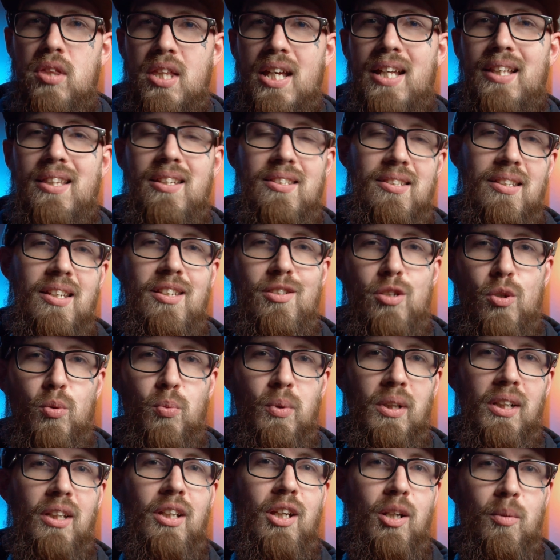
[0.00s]
think this is a
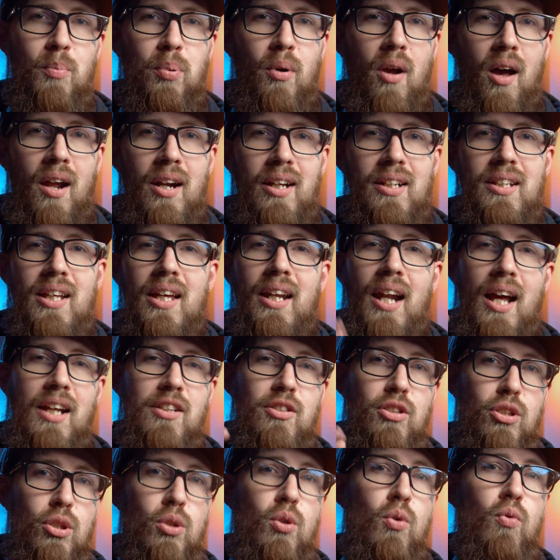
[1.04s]
really good product, and I
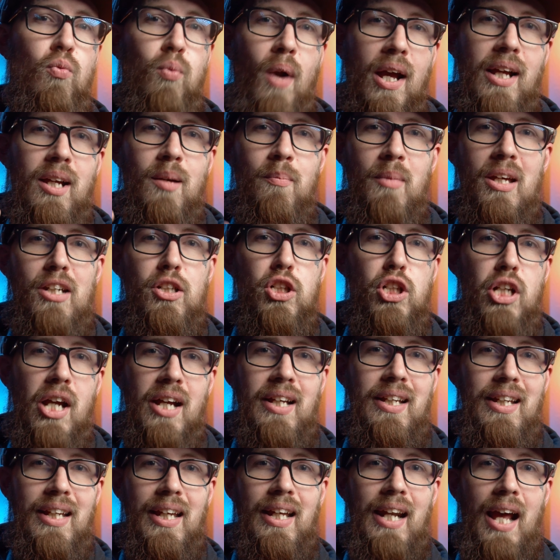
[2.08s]
do recommend
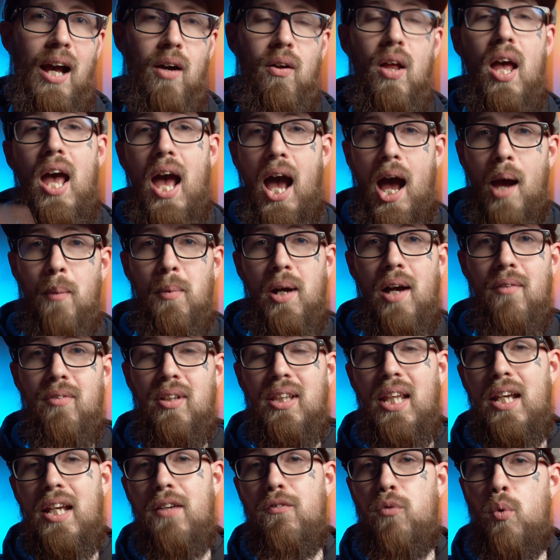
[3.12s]
checking it out. I will have a
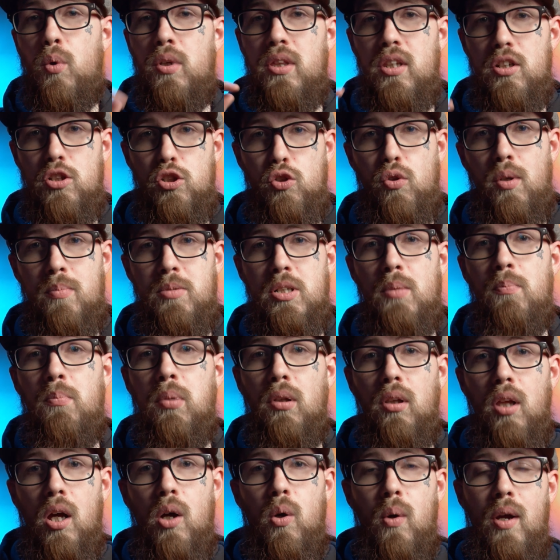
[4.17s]
link for it in the description
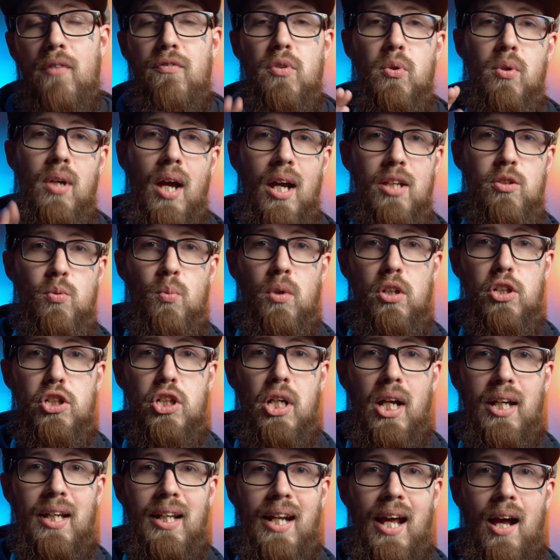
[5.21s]
below if you guys want to check it